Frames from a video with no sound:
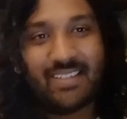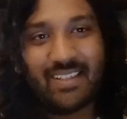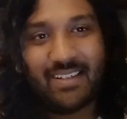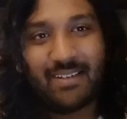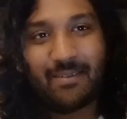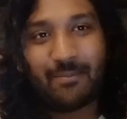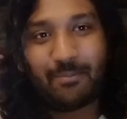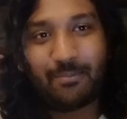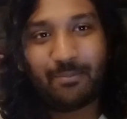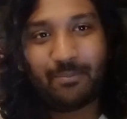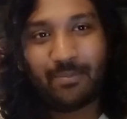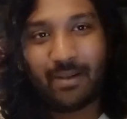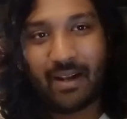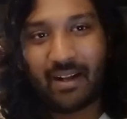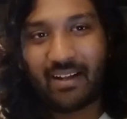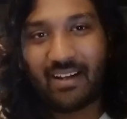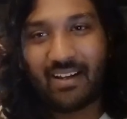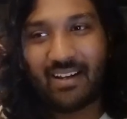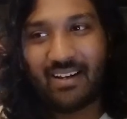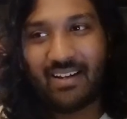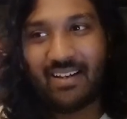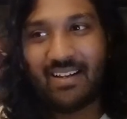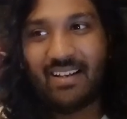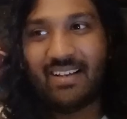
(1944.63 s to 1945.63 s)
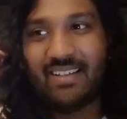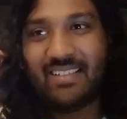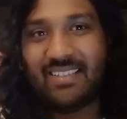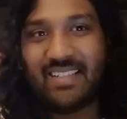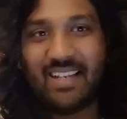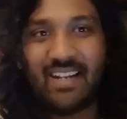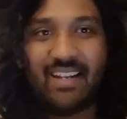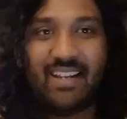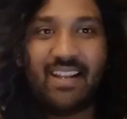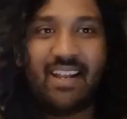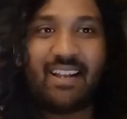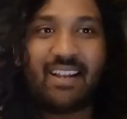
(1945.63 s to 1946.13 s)
practically a
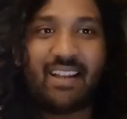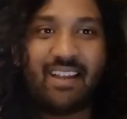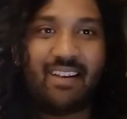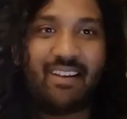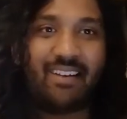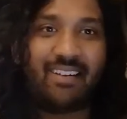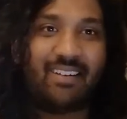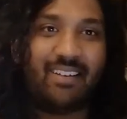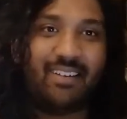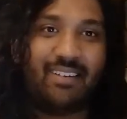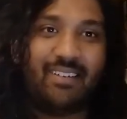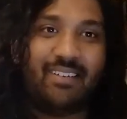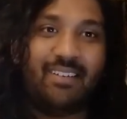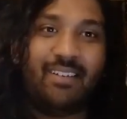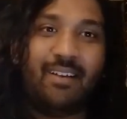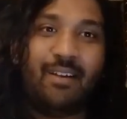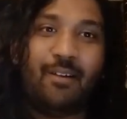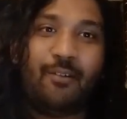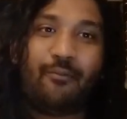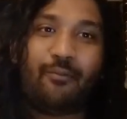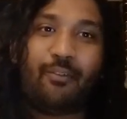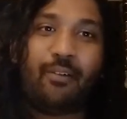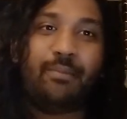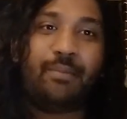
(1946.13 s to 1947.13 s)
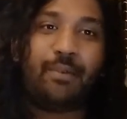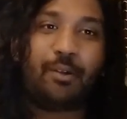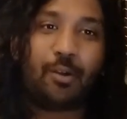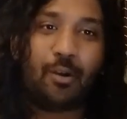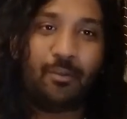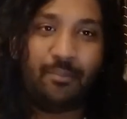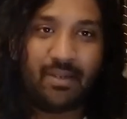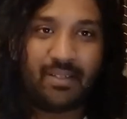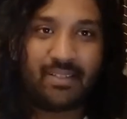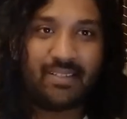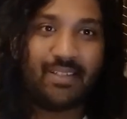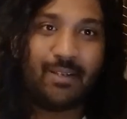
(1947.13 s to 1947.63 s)
Xenia character from the
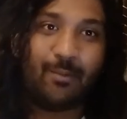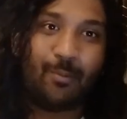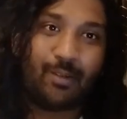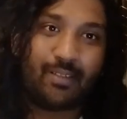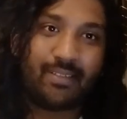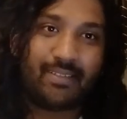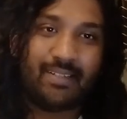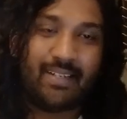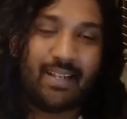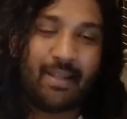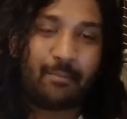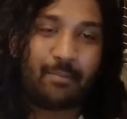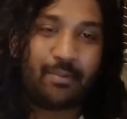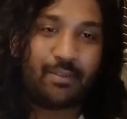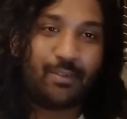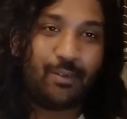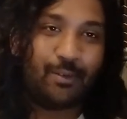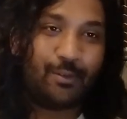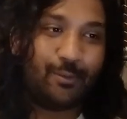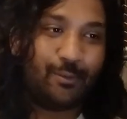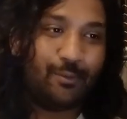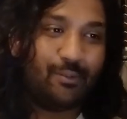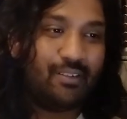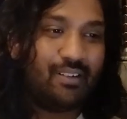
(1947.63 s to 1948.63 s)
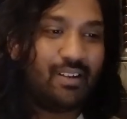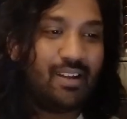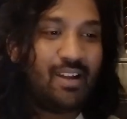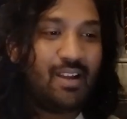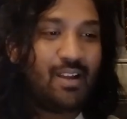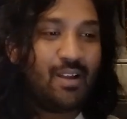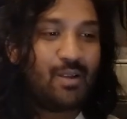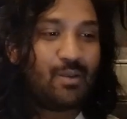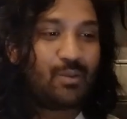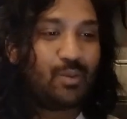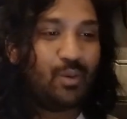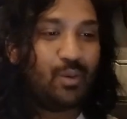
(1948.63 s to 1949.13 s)
comics. He was in episode 2.
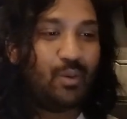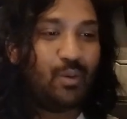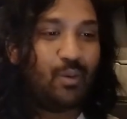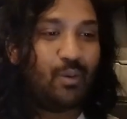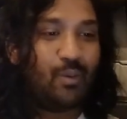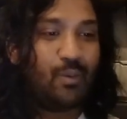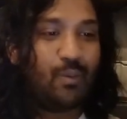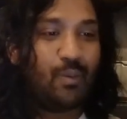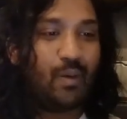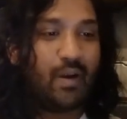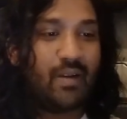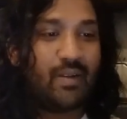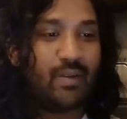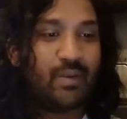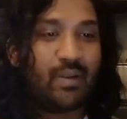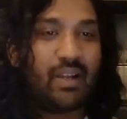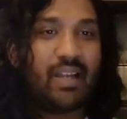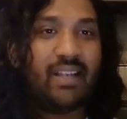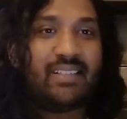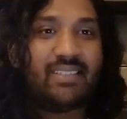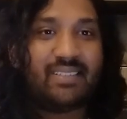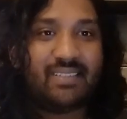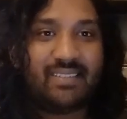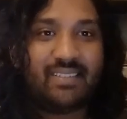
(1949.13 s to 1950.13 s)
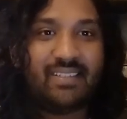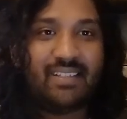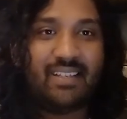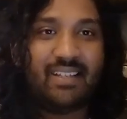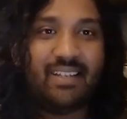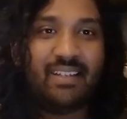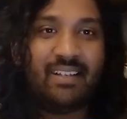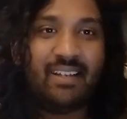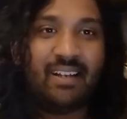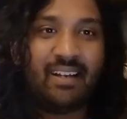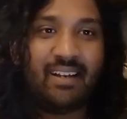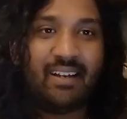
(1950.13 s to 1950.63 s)
So you guys see,
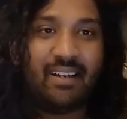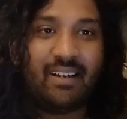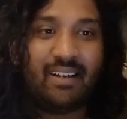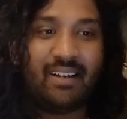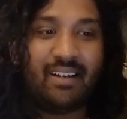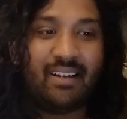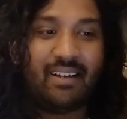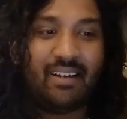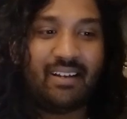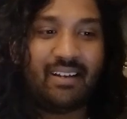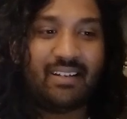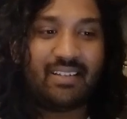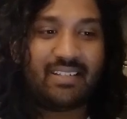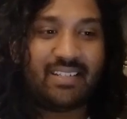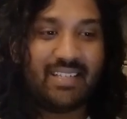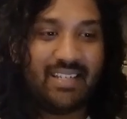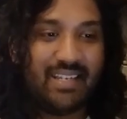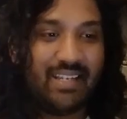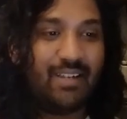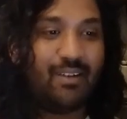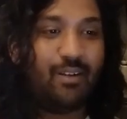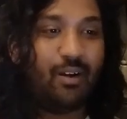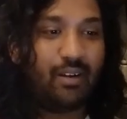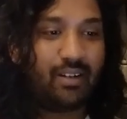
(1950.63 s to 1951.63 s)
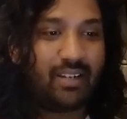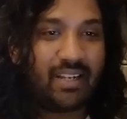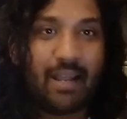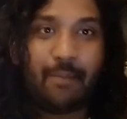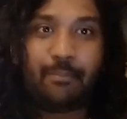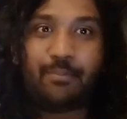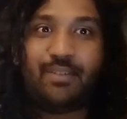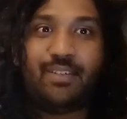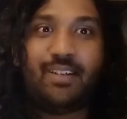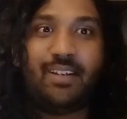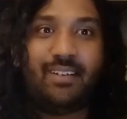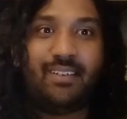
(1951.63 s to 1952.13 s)
she got
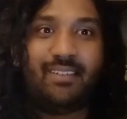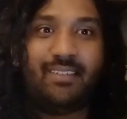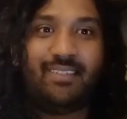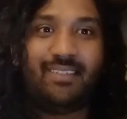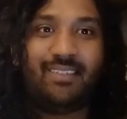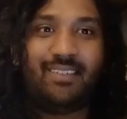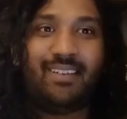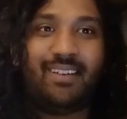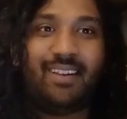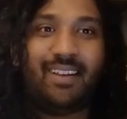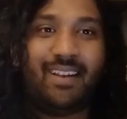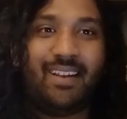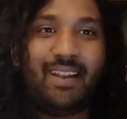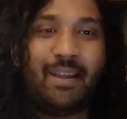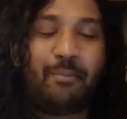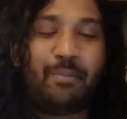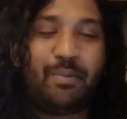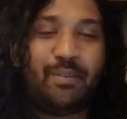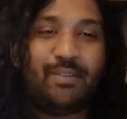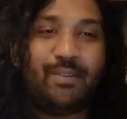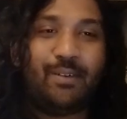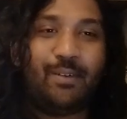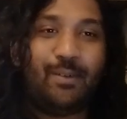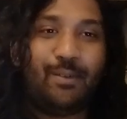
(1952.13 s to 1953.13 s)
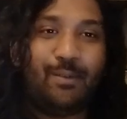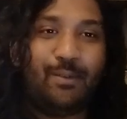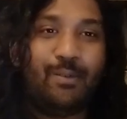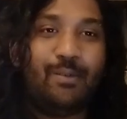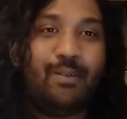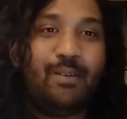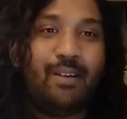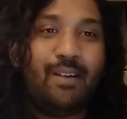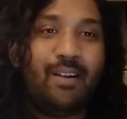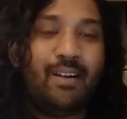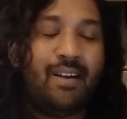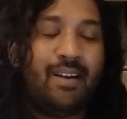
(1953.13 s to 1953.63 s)
captured in episode 2.
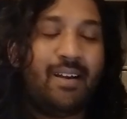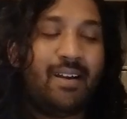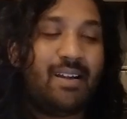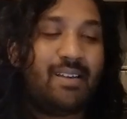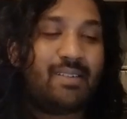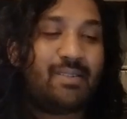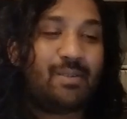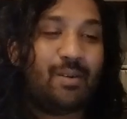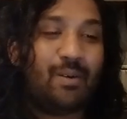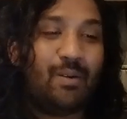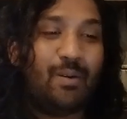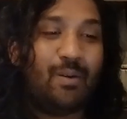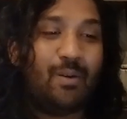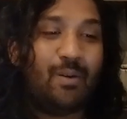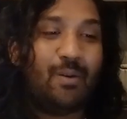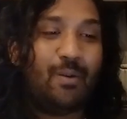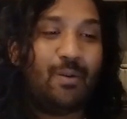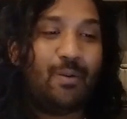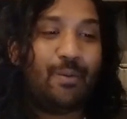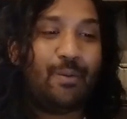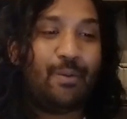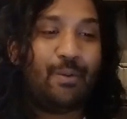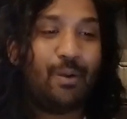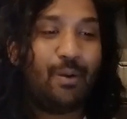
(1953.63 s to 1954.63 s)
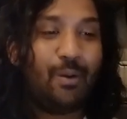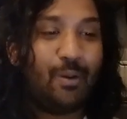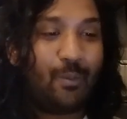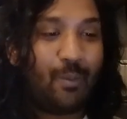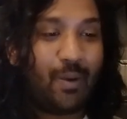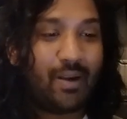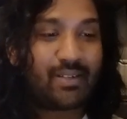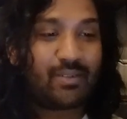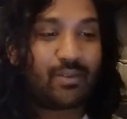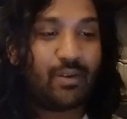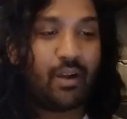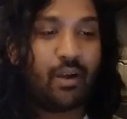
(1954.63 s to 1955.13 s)
So don't know what's
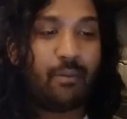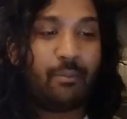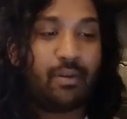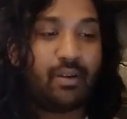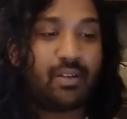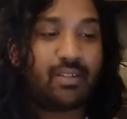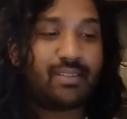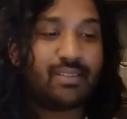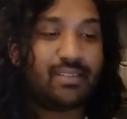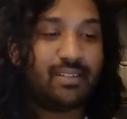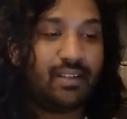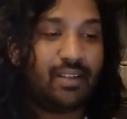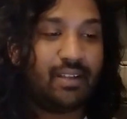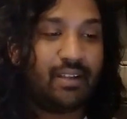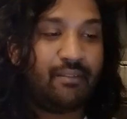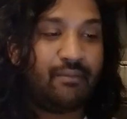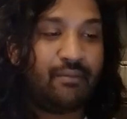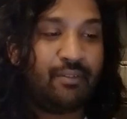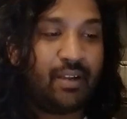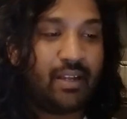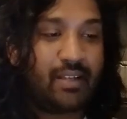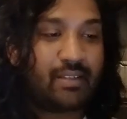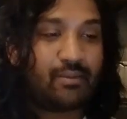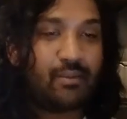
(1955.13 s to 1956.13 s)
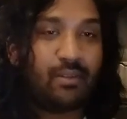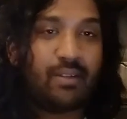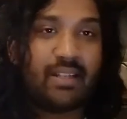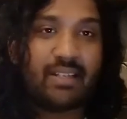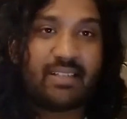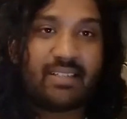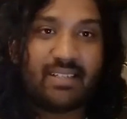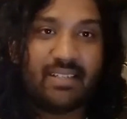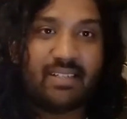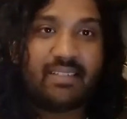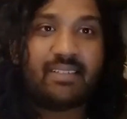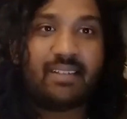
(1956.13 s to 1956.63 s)
going on, because if you guys know that
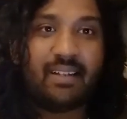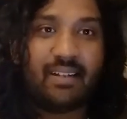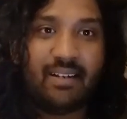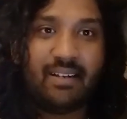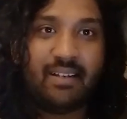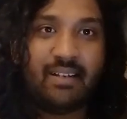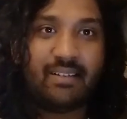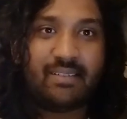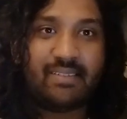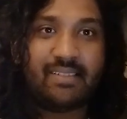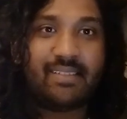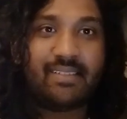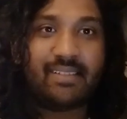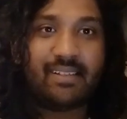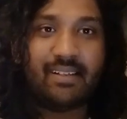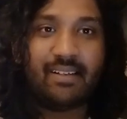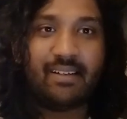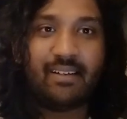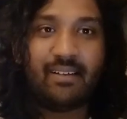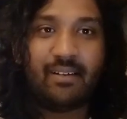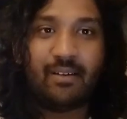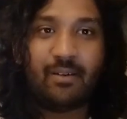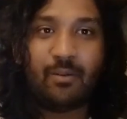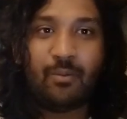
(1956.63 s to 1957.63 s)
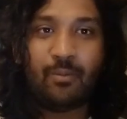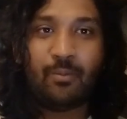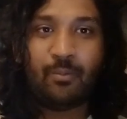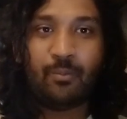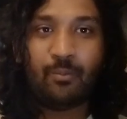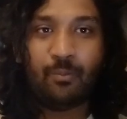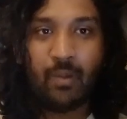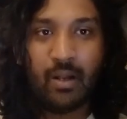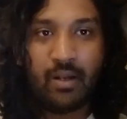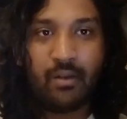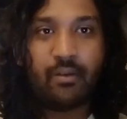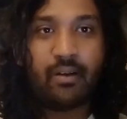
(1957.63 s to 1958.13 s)
she's a
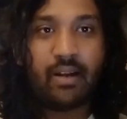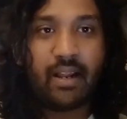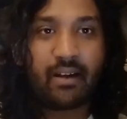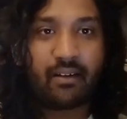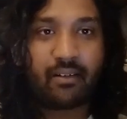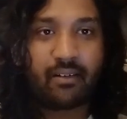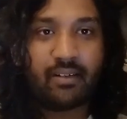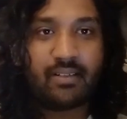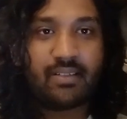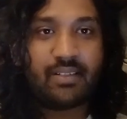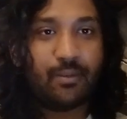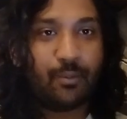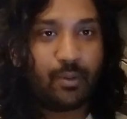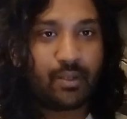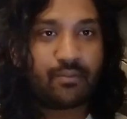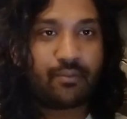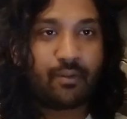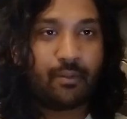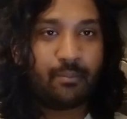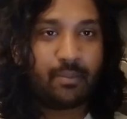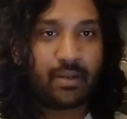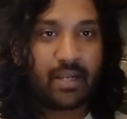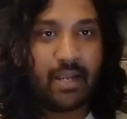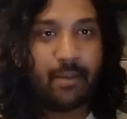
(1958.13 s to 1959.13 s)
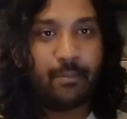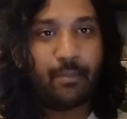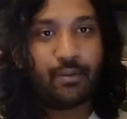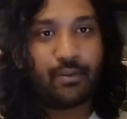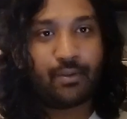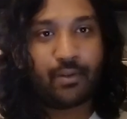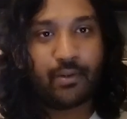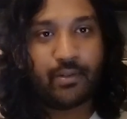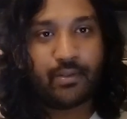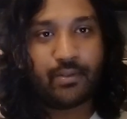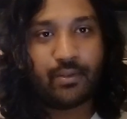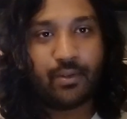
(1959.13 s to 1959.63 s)
well-known actress, she was from Game of
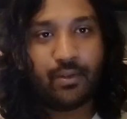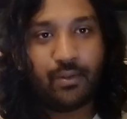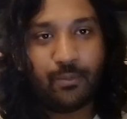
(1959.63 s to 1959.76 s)
Thrones. So